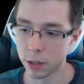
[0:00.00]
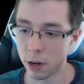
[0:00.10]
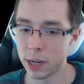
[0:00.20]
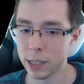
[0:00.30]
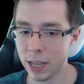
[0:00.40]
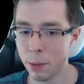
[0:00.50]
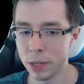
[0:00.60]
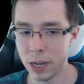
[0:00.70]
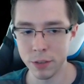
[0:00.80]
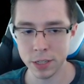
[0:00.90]
Currently, I
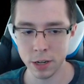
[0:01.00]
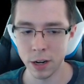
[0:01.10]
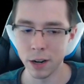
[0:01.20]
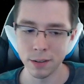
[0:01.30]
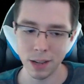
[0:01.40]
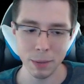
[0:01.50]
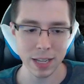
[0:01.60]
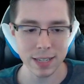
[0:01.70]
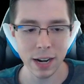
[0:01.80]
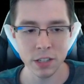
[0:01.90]
would give this card, I mean,
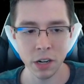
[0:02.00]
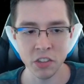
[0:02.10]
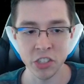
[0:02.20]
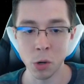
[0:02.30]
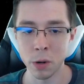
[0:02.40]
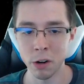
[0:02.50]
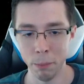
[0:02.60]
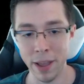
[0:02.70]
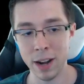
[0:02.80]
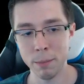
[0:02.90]
it's not as good as Sower or Battle